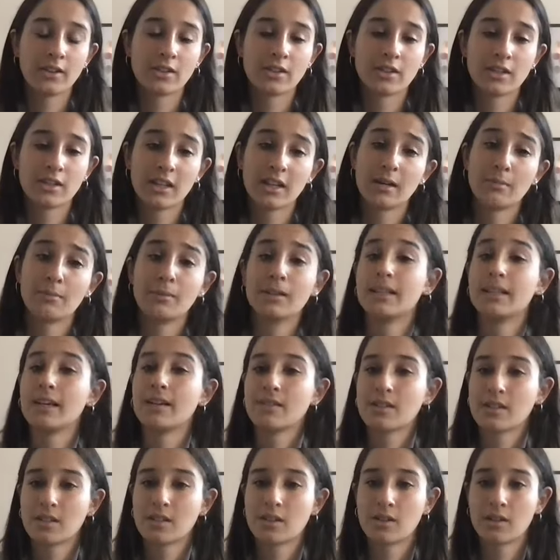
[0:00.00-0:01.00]
their
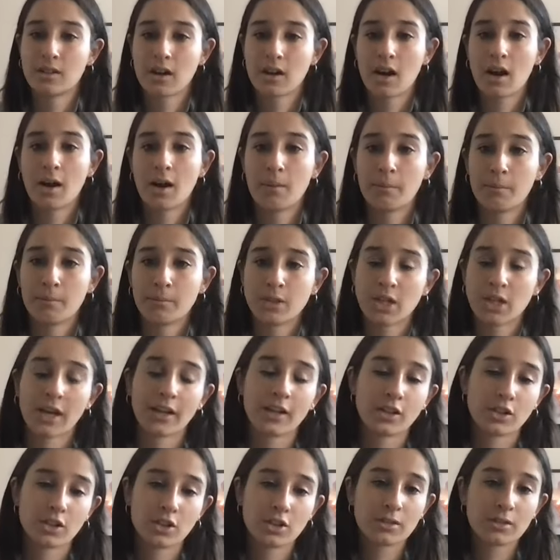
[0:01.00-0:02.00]
beliefs and
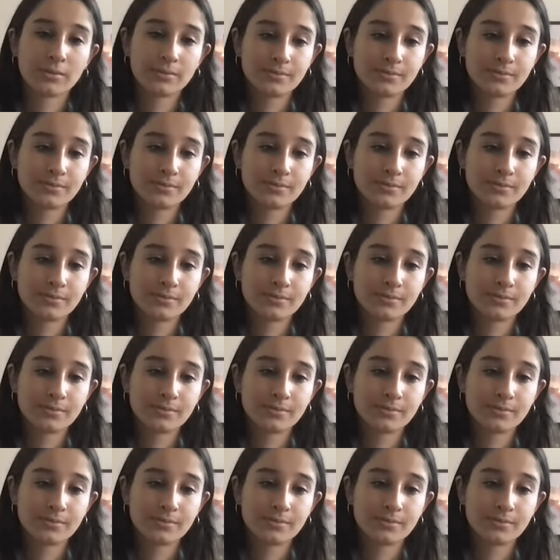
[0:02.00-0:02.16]
challenged.